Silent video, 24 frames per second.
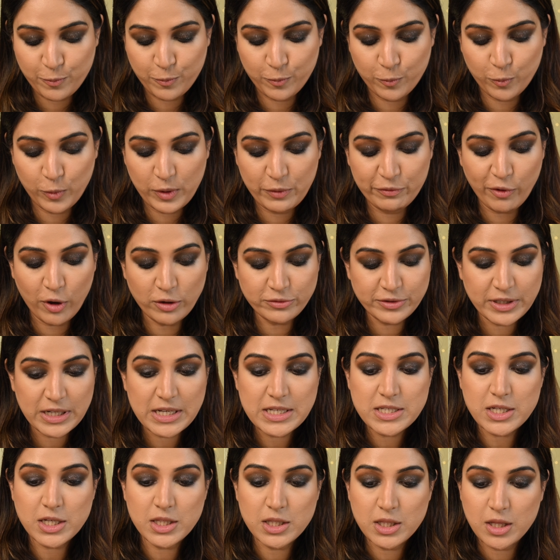We've already
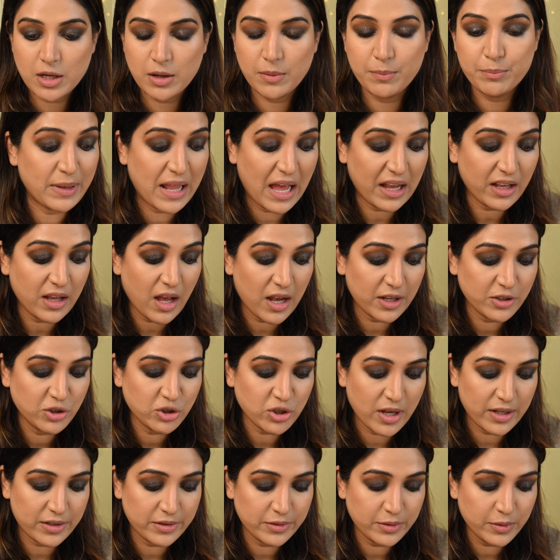done the black
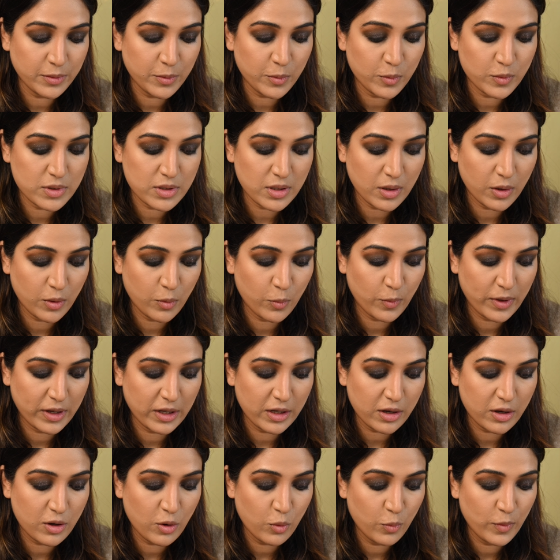eyeshadow, so we're
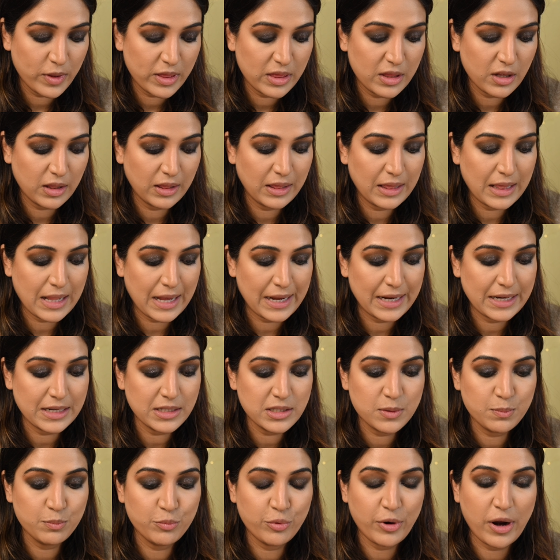gonna go with the
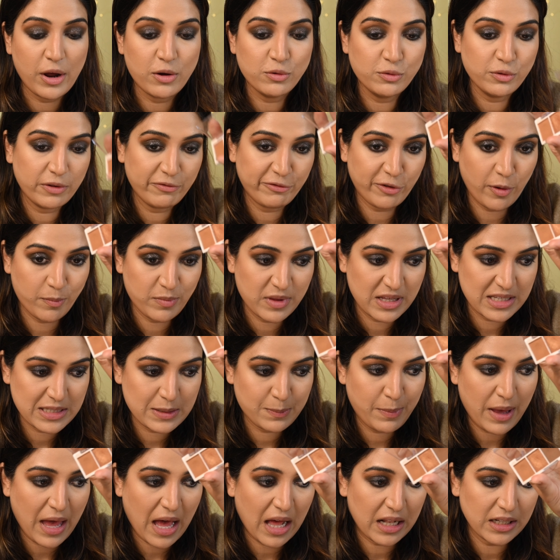lightest brown from this
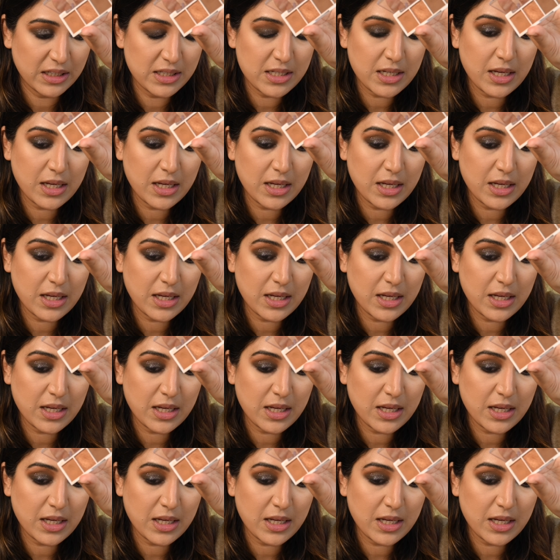palette